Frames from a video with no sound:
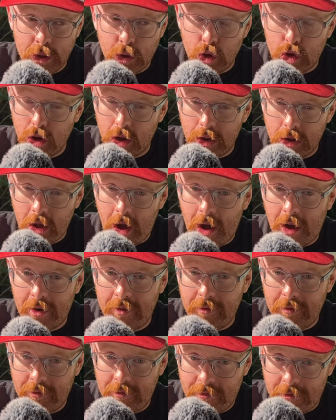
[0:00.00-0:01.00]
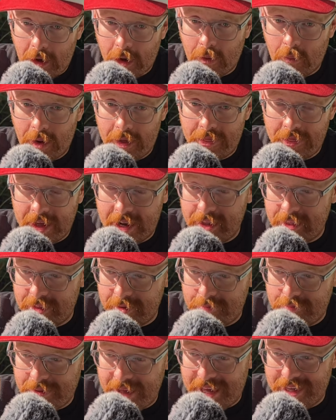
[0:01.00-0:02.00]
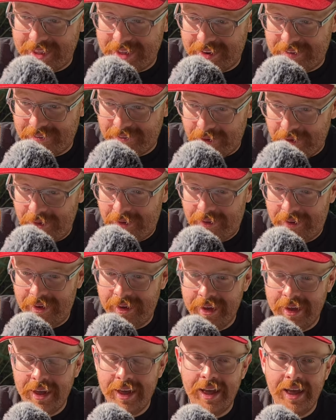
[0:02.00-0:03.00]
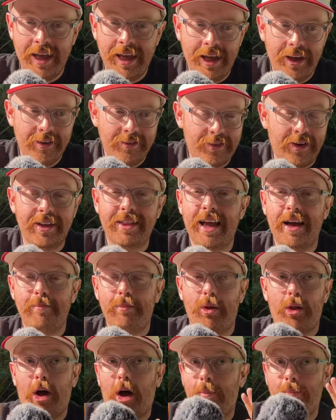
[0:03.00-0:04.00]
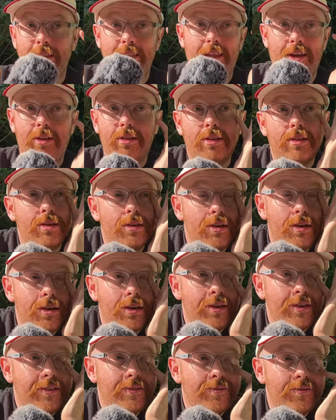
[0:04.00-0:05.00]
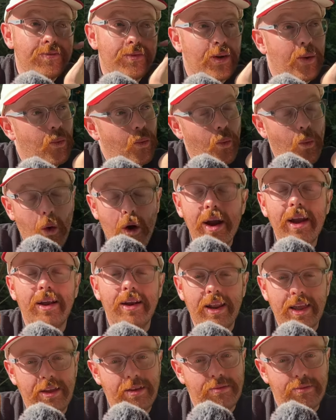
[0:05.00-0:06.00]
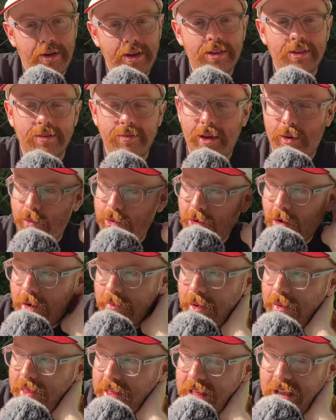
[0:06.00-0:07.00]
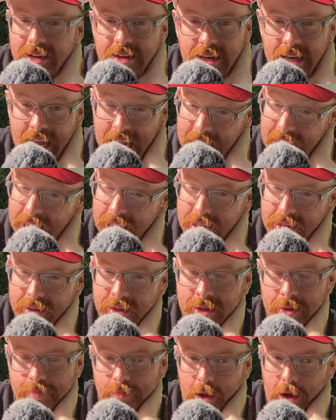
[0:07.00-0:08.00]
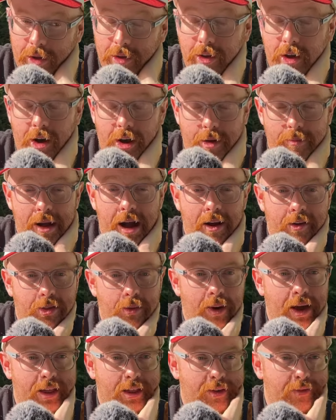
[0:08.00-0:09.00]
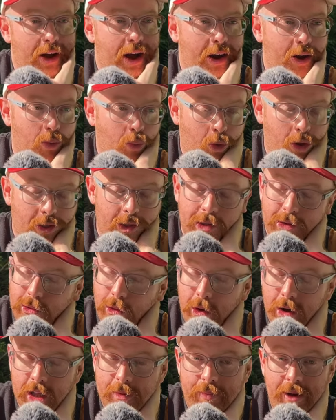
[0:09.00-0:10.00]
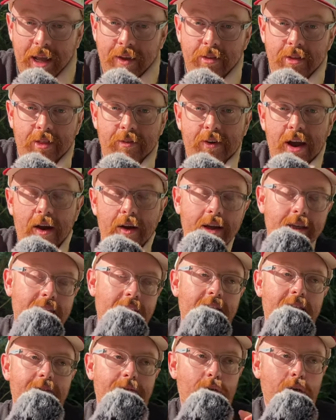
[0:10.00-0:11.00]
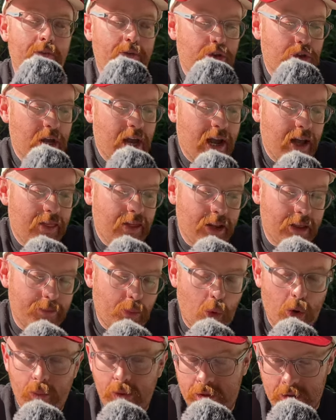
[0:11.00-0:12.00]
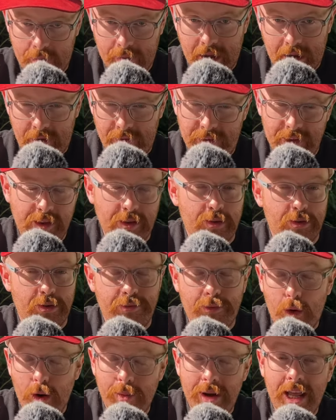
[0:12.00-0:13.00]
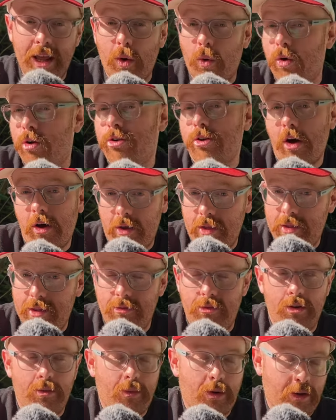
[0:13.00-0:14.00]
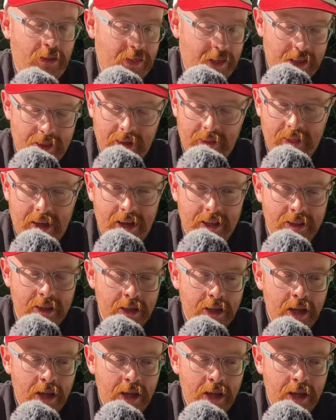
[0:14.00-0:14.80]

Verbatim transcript: you should not fuck with. That is a basic rule. For example, up until weirdly recent, like we're talking maybe the 1980s, out in Connemara in the west of Ireland, one of the strongest beliefs of the fairies is if you have a child that is born with some kind of physical deformity or Down syndrome or things like that,